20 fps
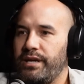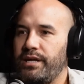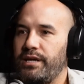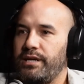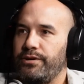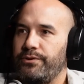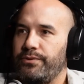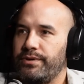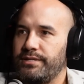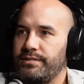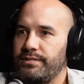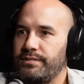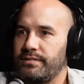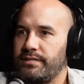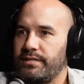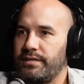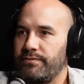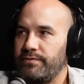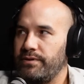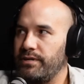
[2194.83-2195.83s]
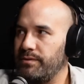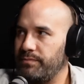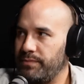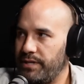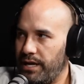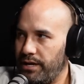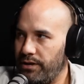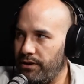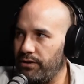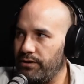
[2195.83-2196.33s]
but EOS has given
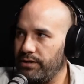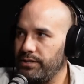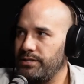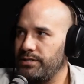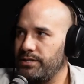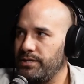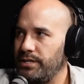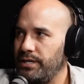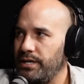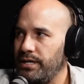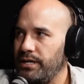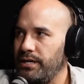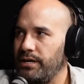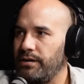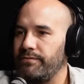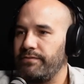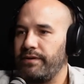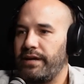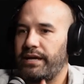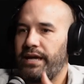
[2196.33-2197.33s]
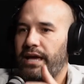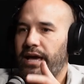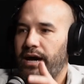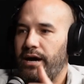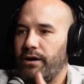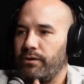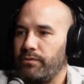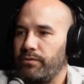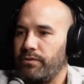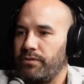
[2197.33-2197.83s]
him that knowledge of like
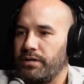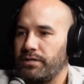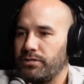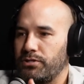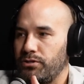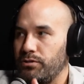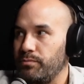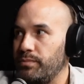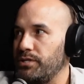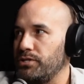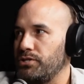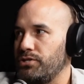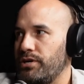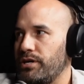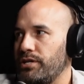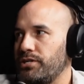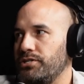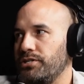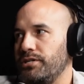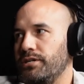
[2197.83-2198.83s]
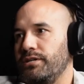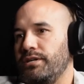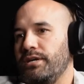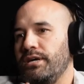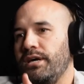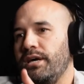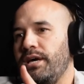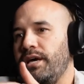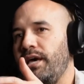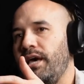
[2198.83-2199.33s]
how things should be structured,
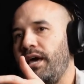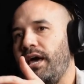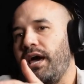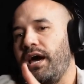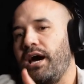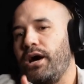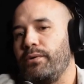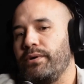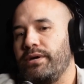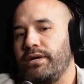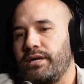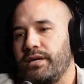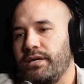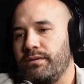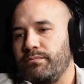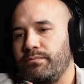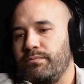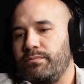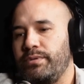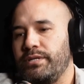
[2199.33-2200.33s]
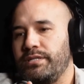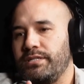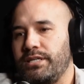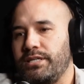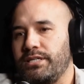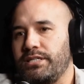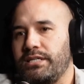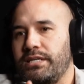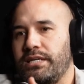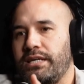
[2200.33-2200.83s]
how he can
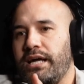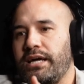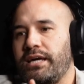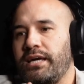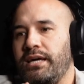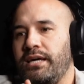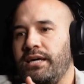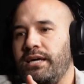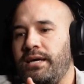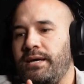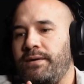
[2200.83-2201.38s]
potentially like